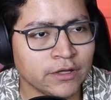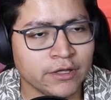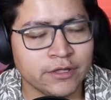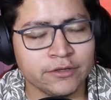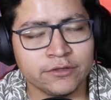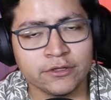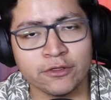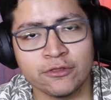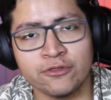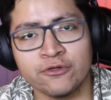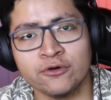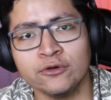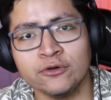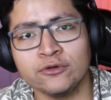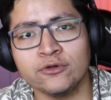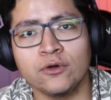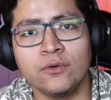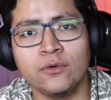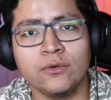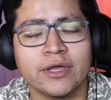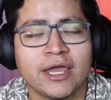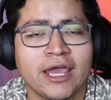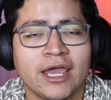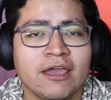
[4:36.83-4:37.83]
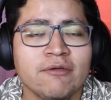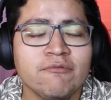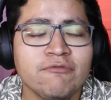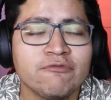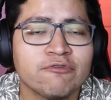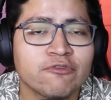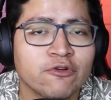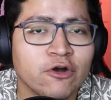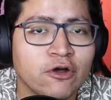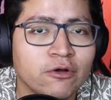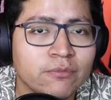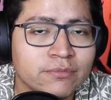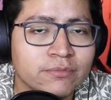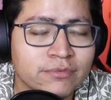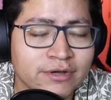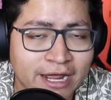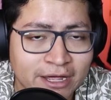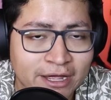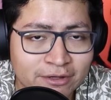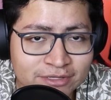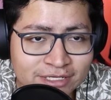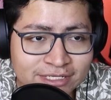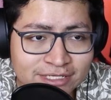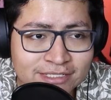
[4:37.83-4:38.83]
The third goal came from,
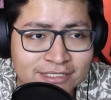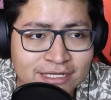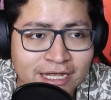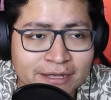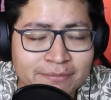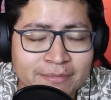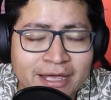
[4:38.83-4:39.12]
now this time,